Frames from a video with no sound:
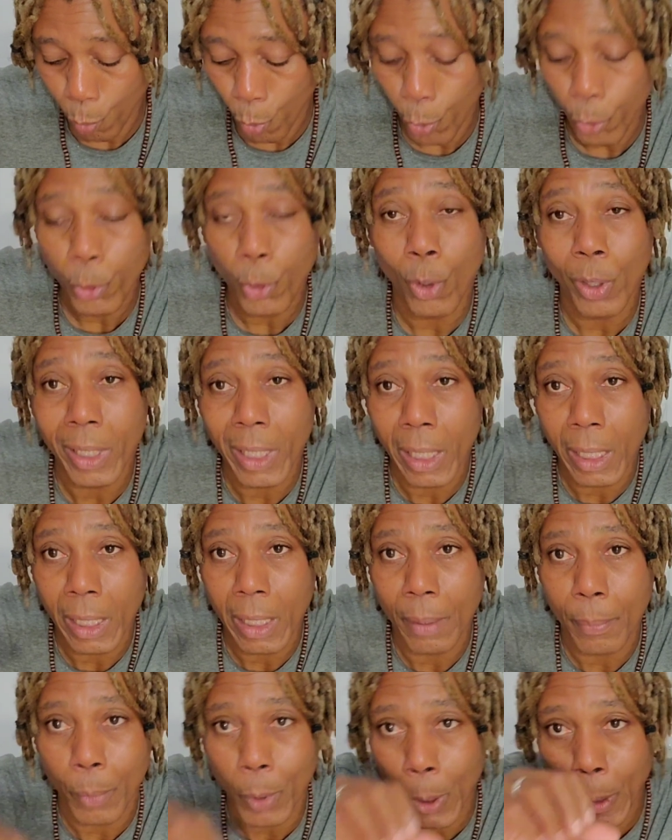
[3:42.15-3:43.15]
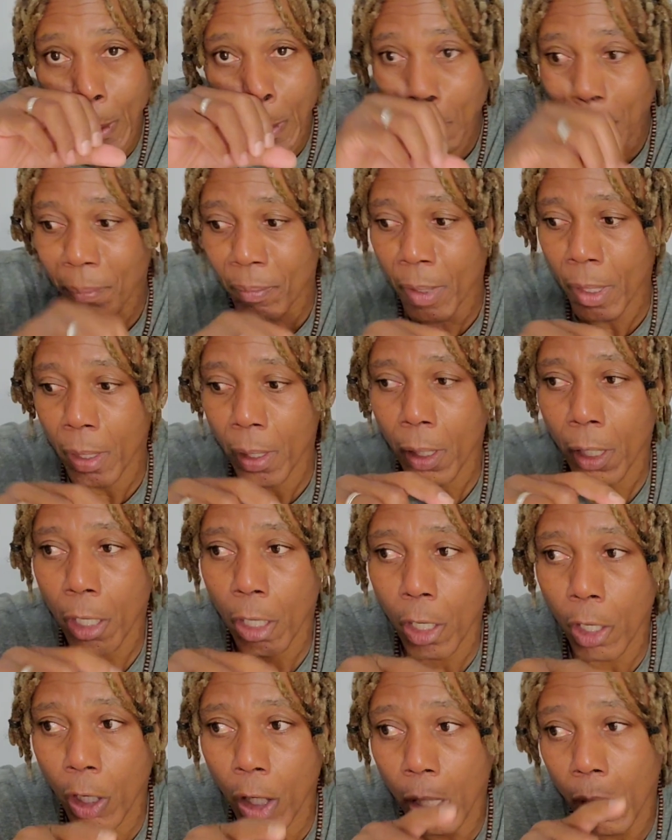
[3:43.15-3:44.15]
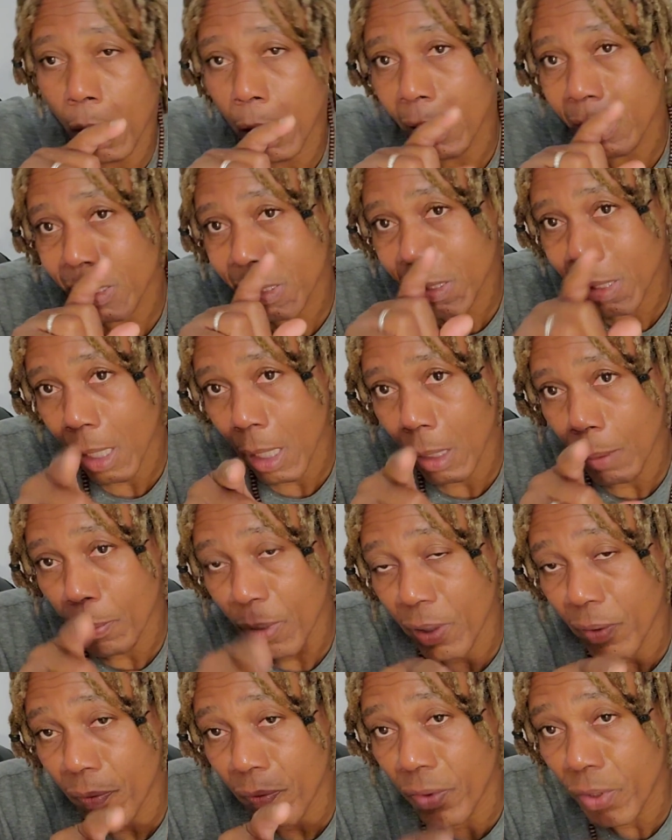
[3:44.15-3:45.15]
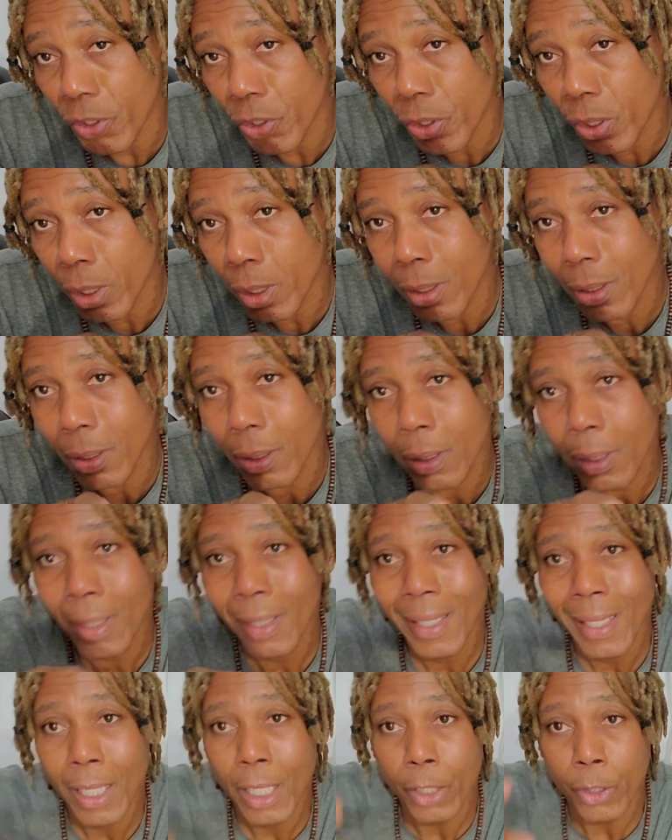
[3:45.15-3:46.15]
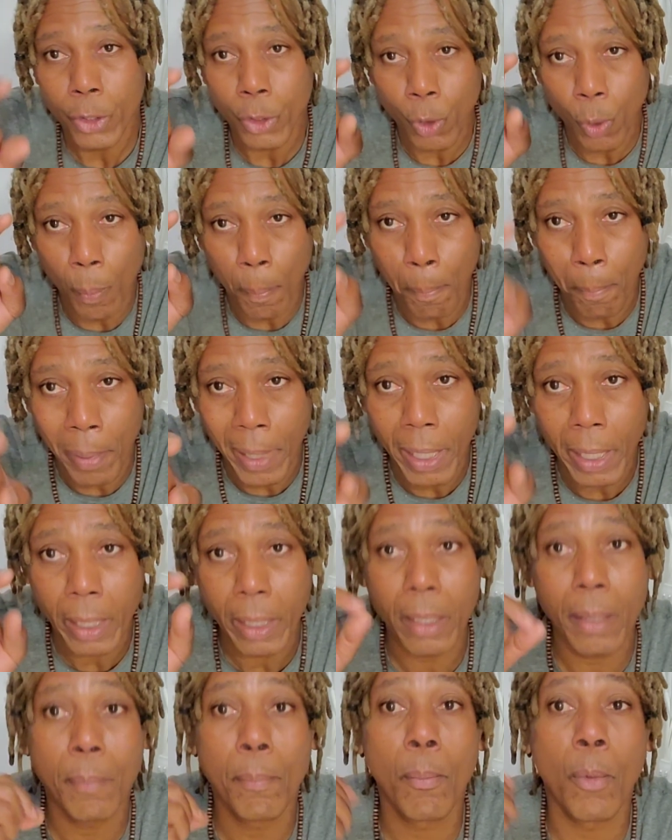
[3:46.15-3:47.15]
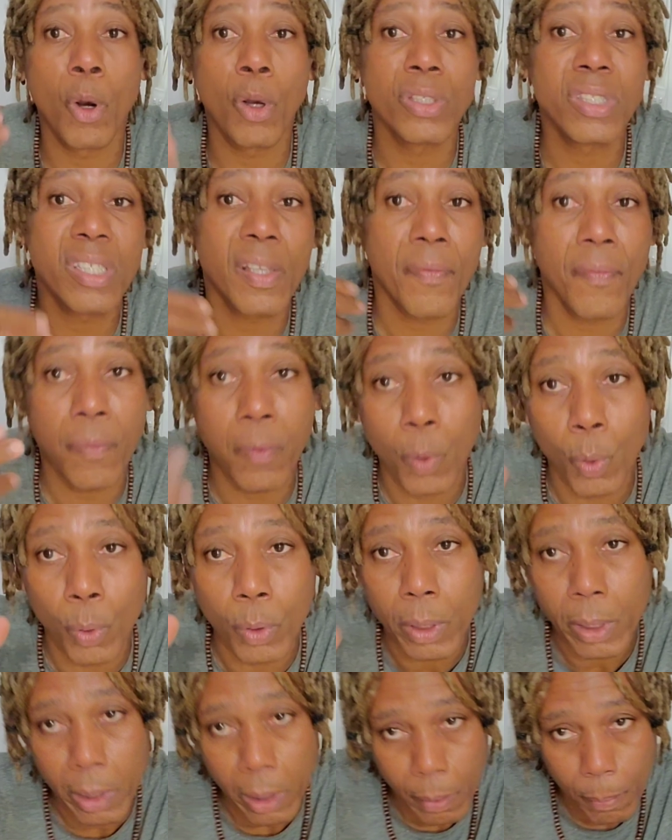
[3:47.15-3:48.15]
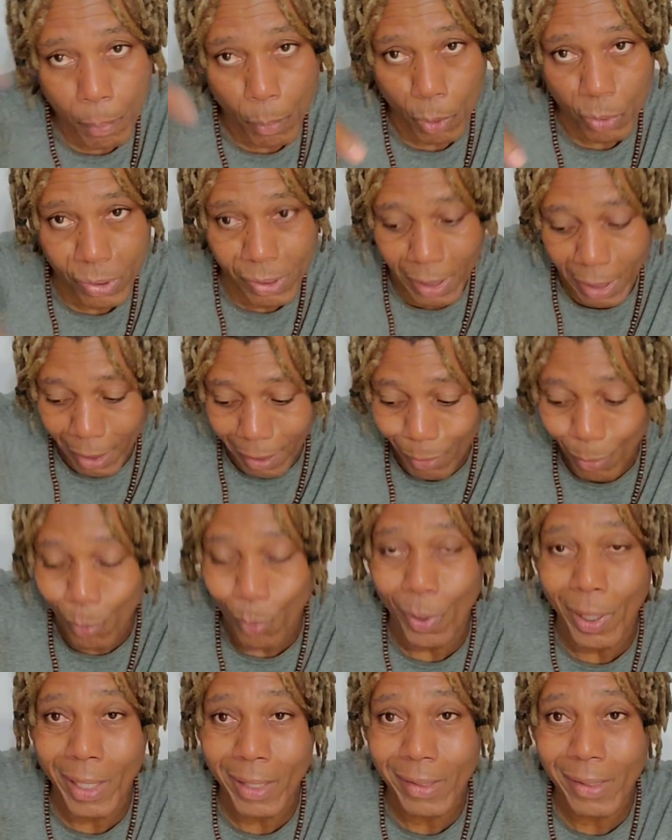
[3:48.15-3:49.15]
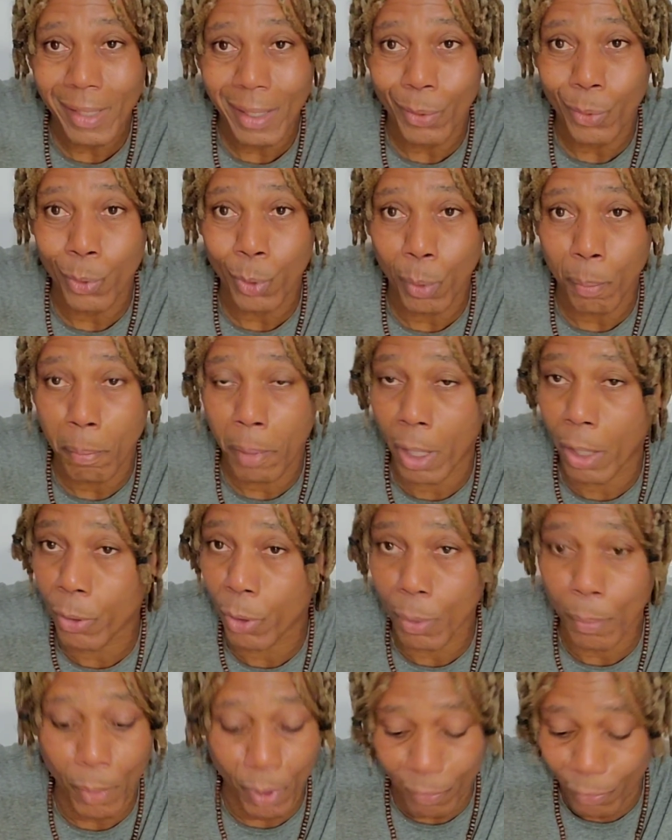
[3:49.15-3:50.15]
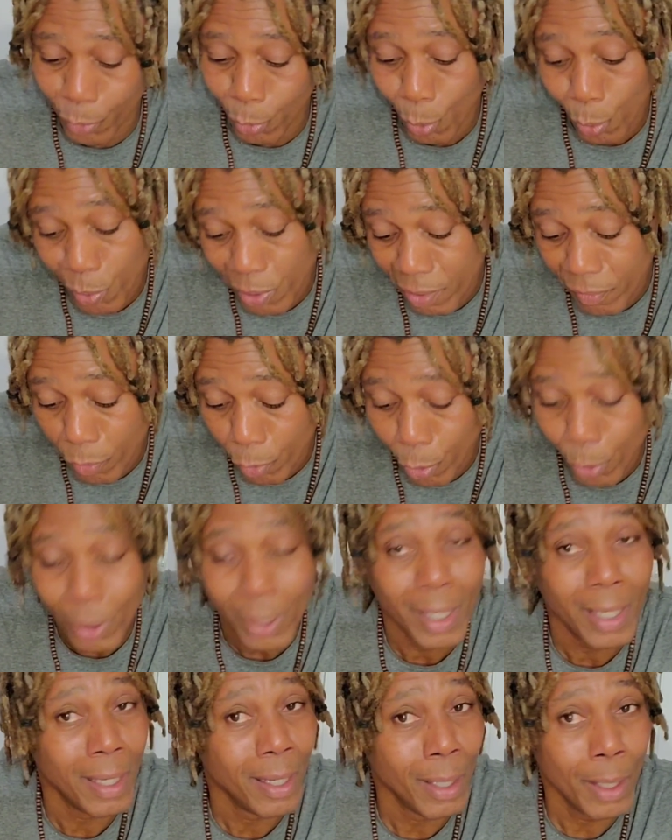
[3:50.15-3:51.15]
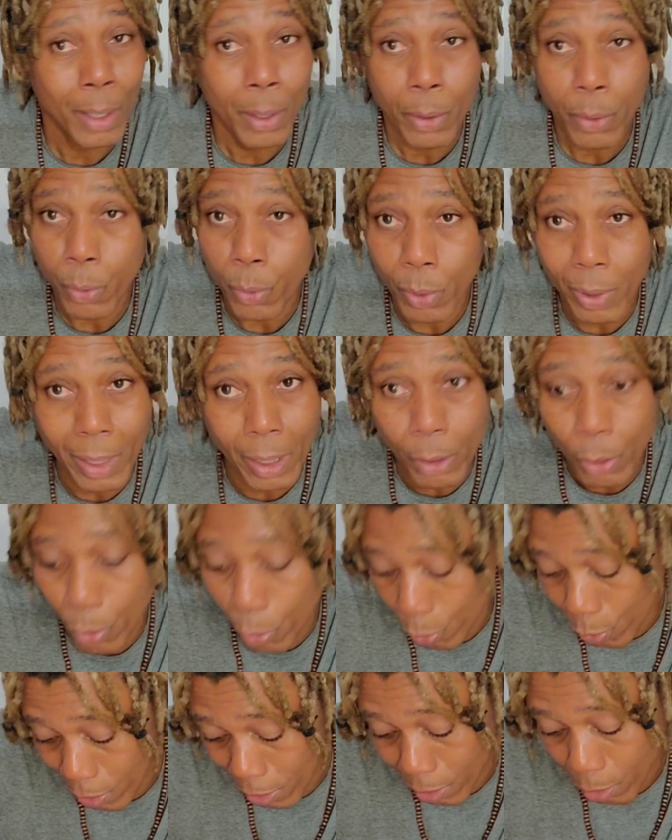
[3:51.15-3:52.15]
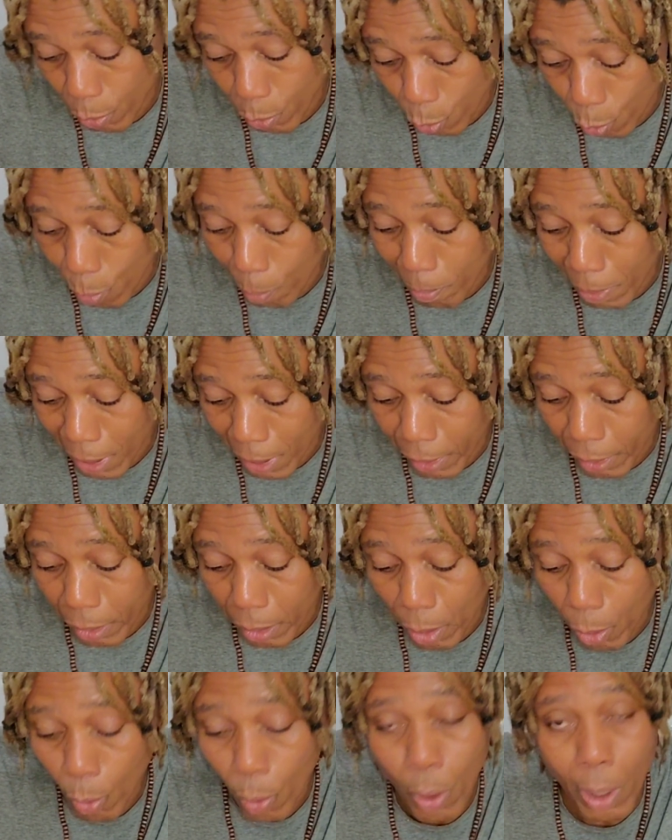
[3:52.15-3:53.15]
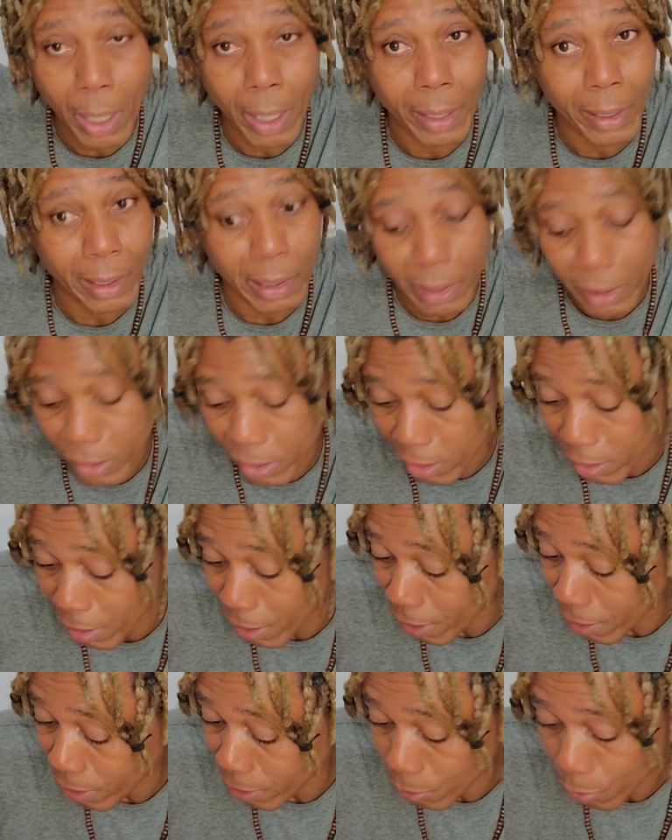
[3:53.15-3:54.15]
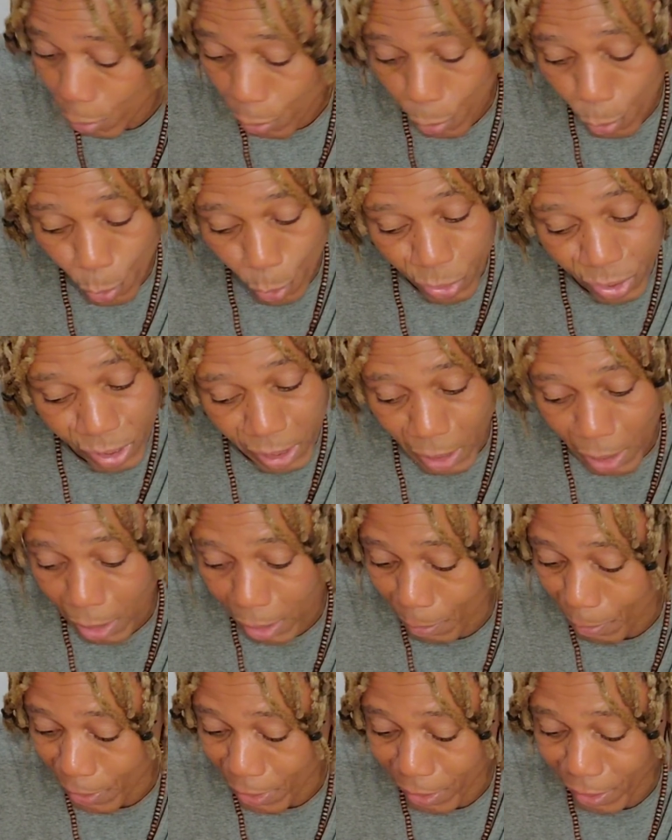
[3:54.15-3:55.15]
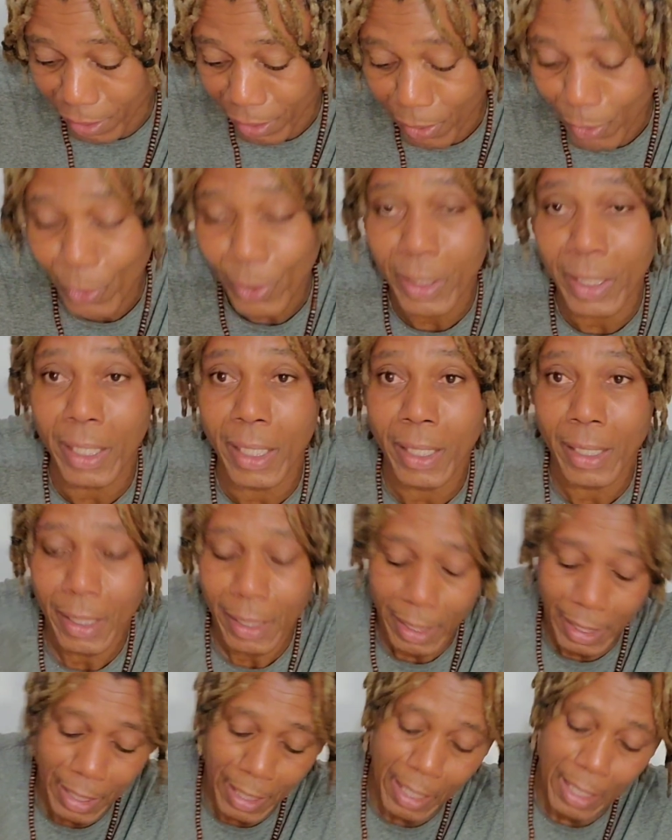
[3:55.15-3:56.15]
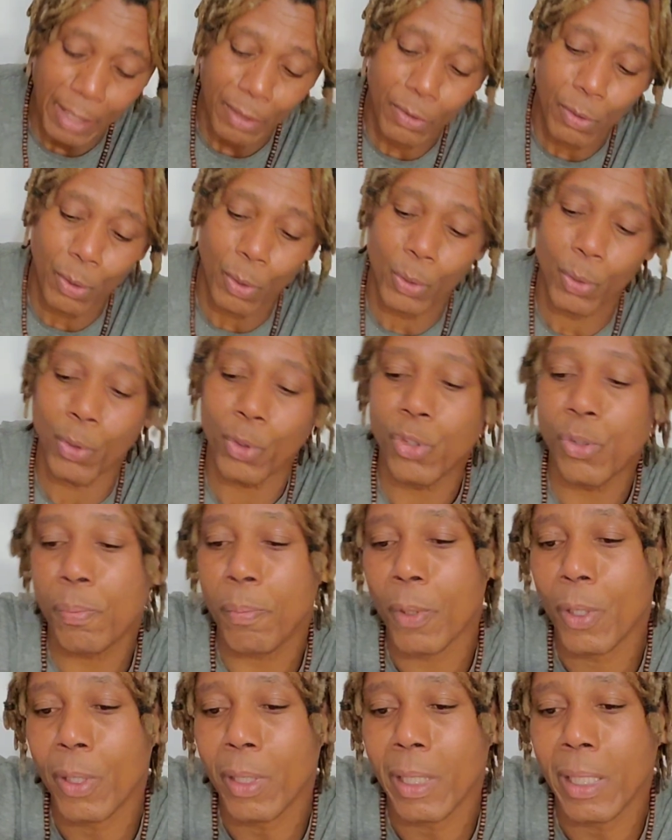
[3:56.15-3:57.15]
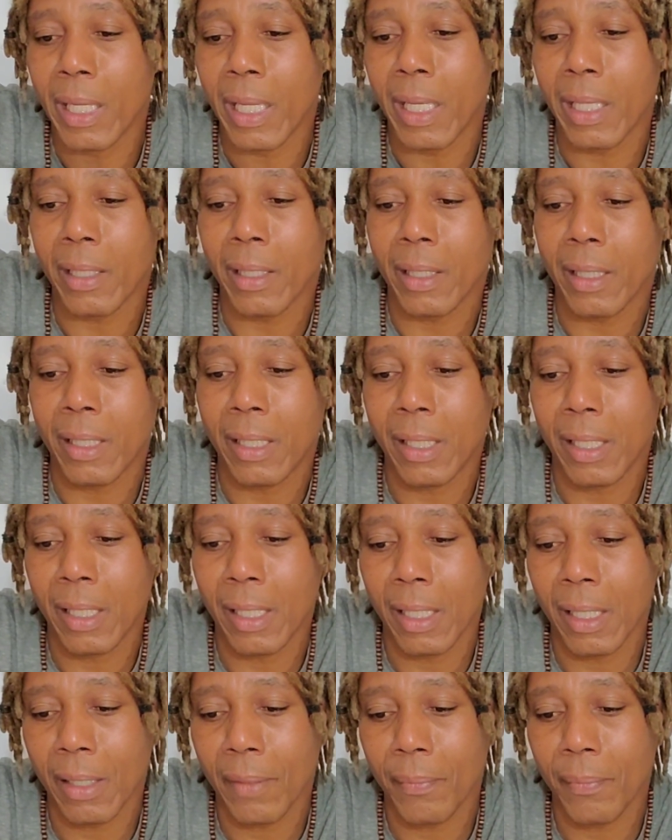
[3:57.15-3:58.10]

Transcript: We're talking about uh, salmon fishing. The bait must float. It must not rest at the bottom of the river. You're not going to get no bite. At least not no salmon, okay? So the spawn net